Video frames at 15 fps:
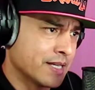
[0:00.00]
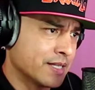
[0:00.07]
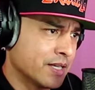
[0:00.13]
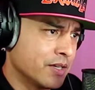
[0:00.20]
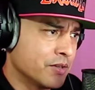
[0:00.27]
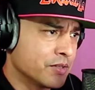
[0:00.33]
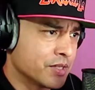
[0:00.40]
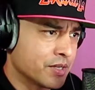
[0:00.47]
is it
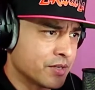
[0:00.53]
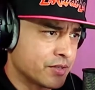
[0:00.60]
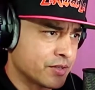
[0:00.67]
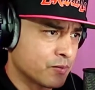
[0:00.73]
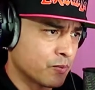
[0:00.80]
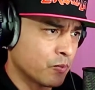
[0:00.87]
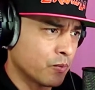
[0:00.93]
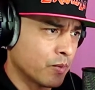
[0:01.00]
uses
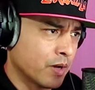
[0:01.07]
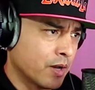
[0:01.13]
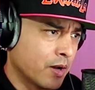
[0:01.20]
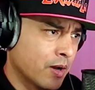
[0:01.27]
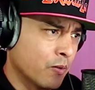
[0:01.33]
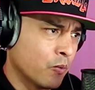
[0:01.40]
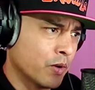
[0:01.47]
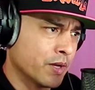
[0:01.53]

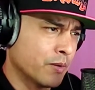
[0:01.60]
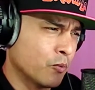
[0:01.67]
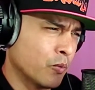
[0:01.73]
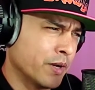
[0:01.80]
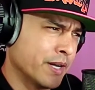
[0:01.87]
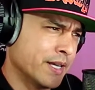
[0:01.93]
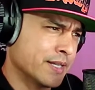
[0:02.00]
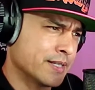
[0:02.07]

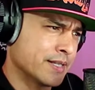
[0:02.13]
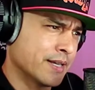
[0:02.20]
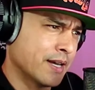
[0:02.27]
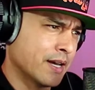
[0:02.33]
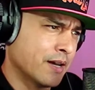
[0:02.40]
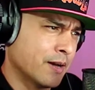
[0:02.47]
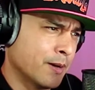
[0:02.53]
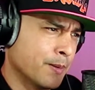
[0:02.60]
what is
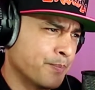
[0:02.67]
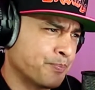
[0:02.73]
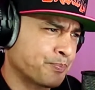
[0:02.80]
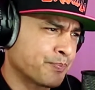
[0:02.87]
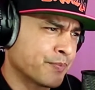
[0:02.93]
a